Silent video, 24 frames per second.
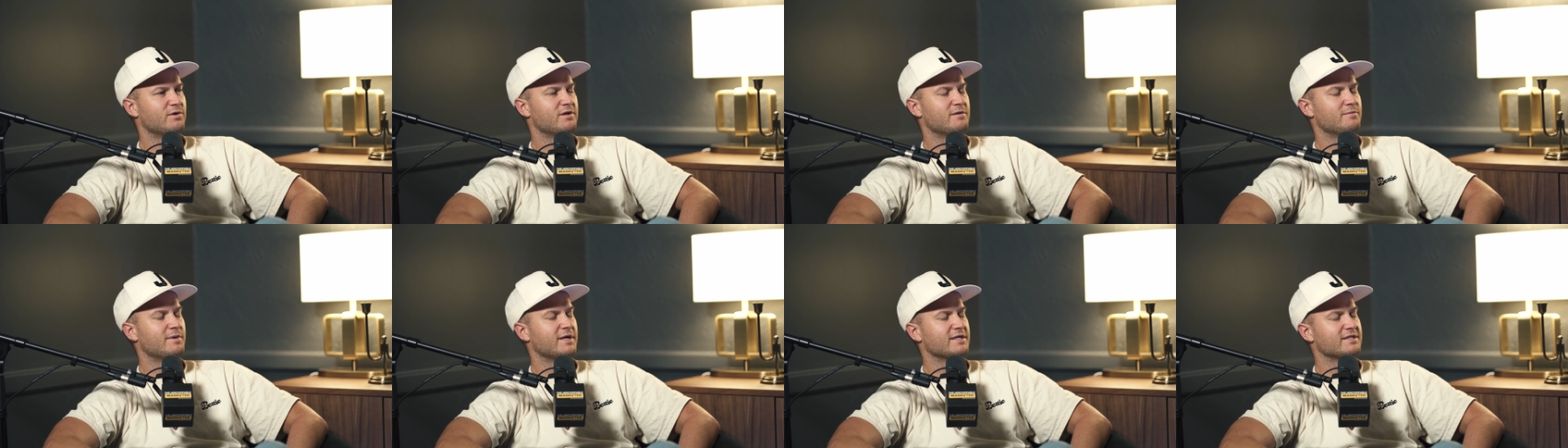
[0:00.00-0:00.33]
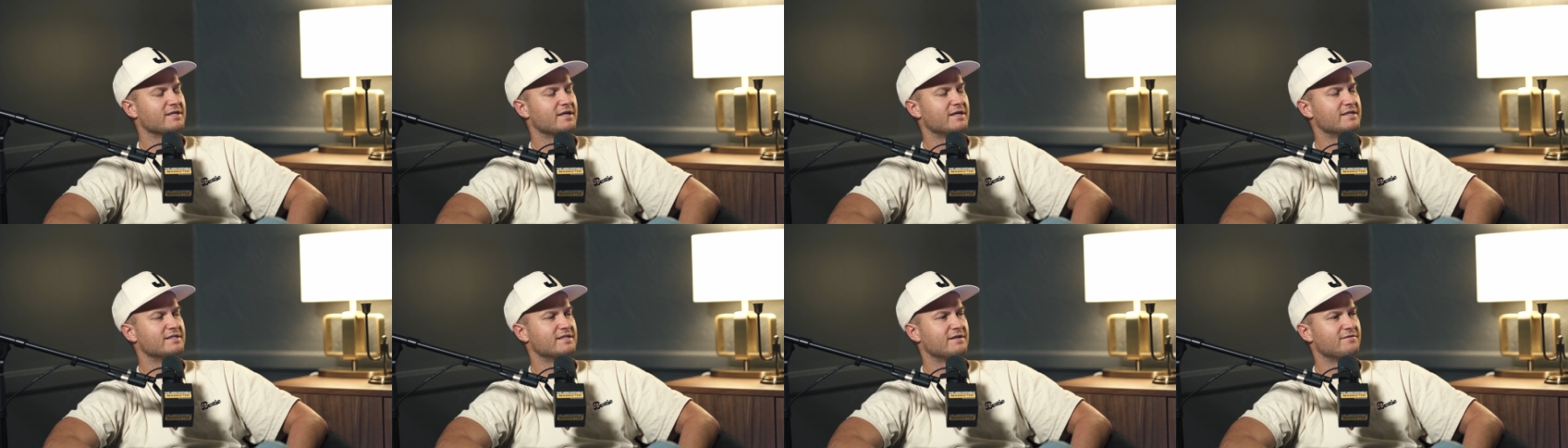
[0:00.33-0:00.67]
the best
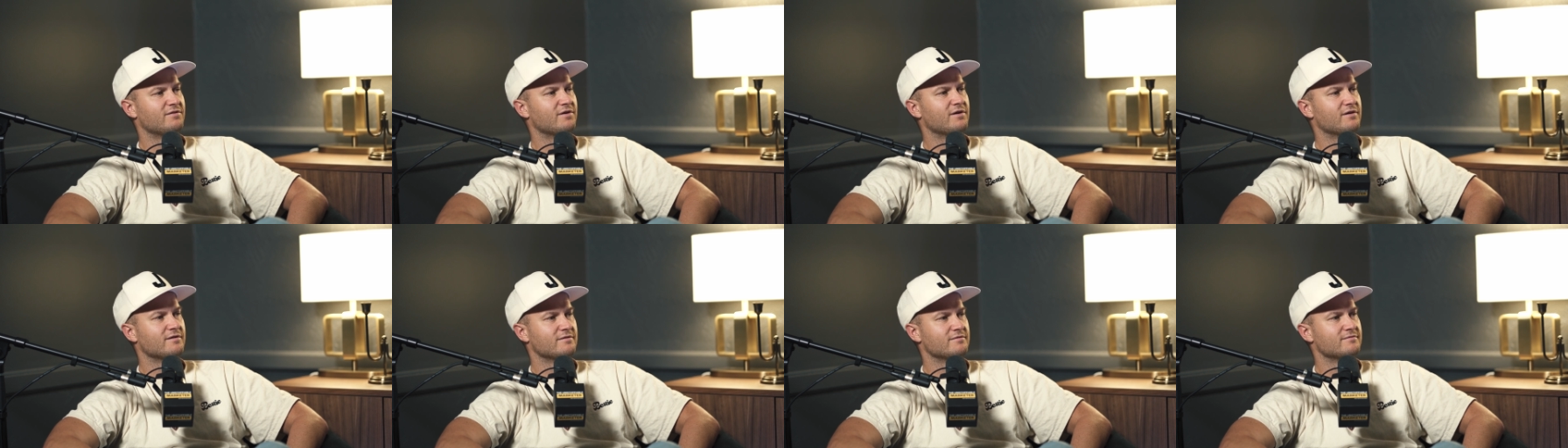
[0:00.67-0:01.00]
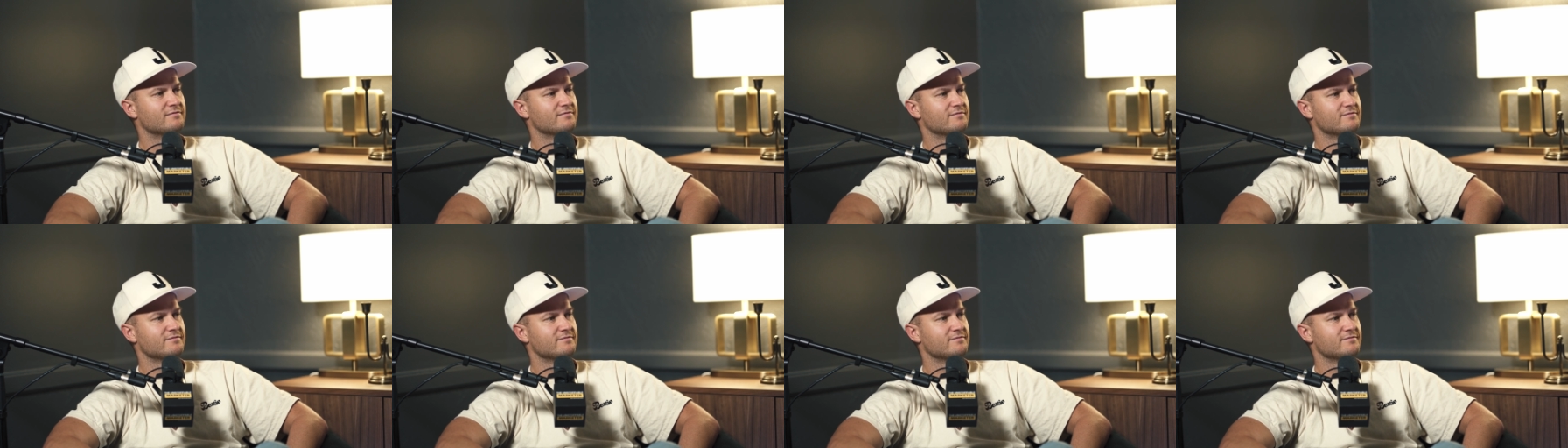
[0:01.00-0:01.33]
lines ever
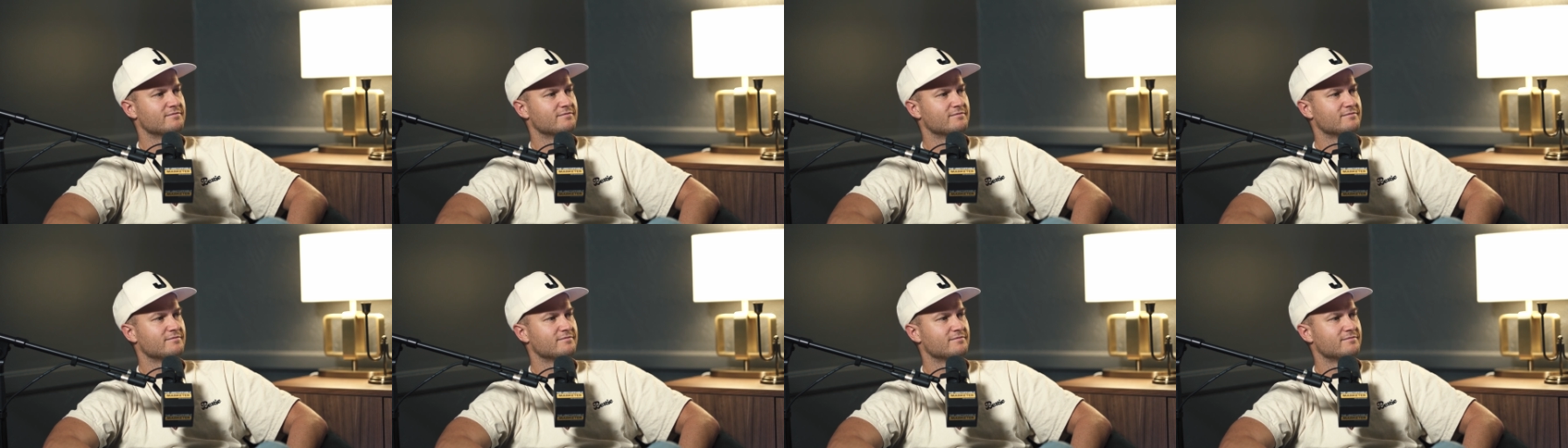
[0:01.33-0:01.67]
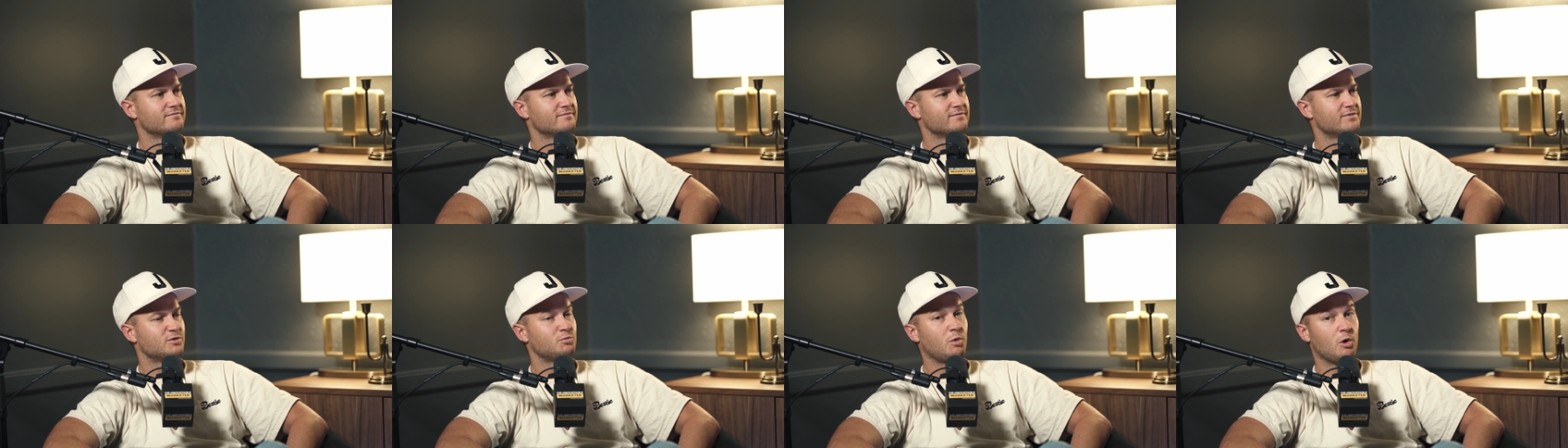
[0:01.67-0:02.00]

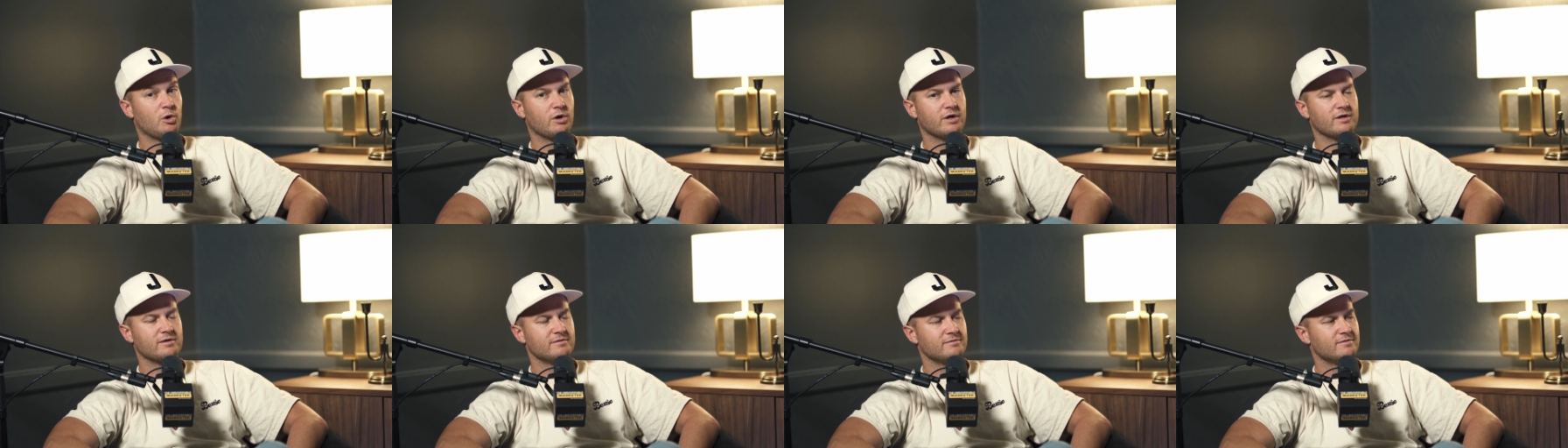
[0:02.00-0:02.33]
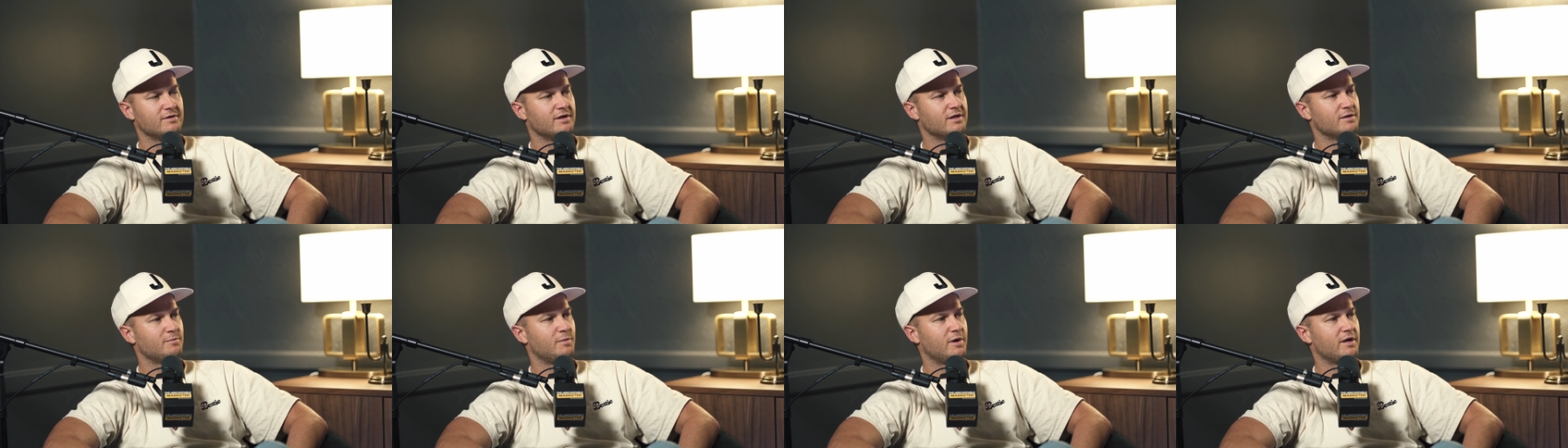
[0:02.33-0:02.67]
spoken
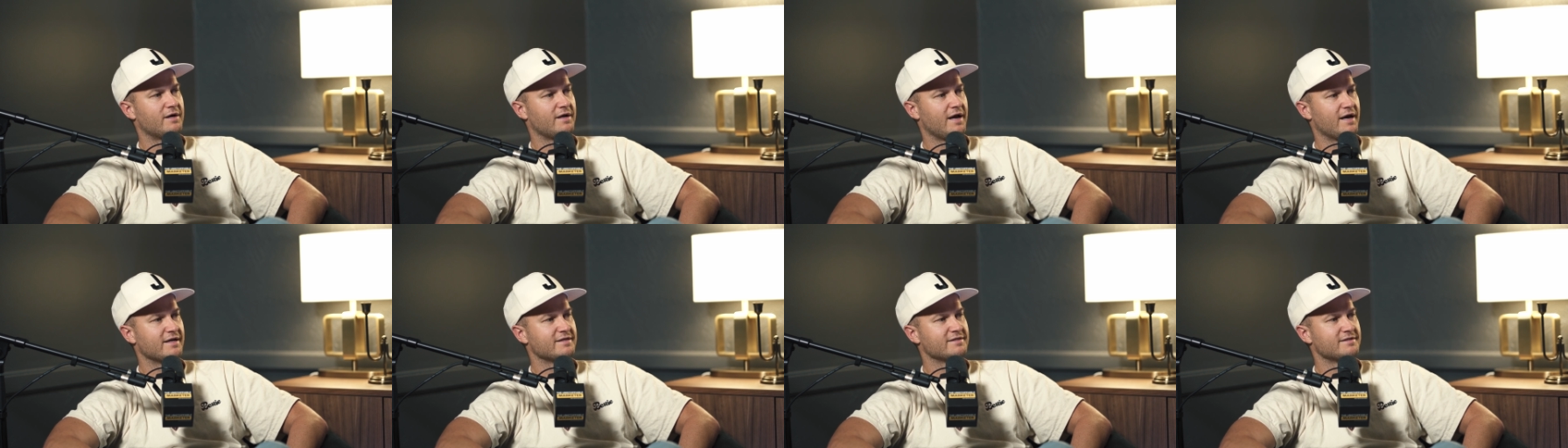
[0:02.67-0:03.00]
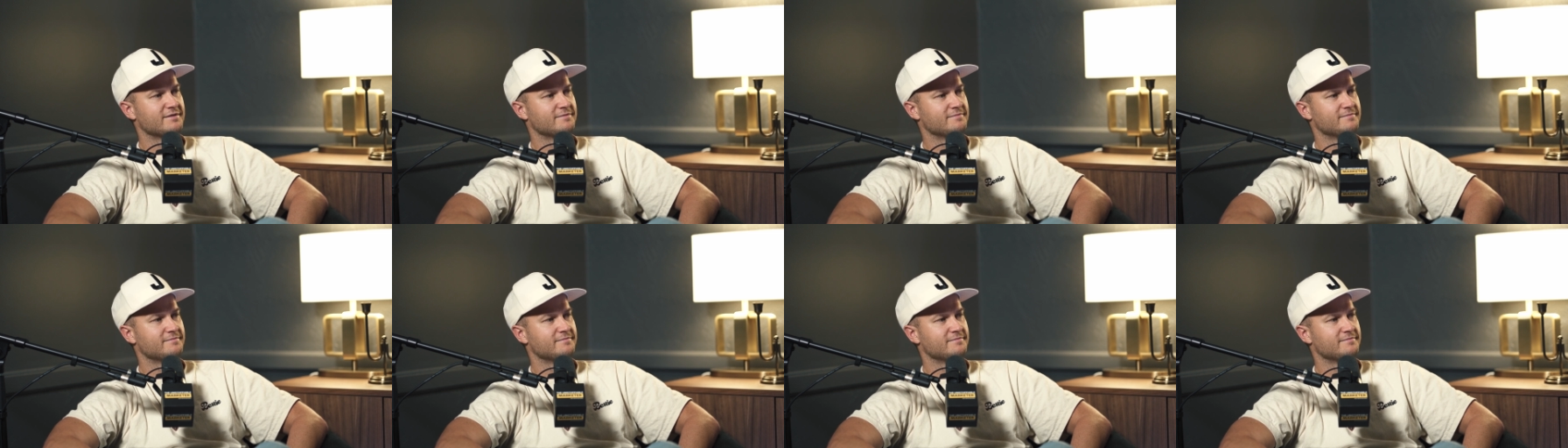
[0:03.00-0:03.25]
on the podcast.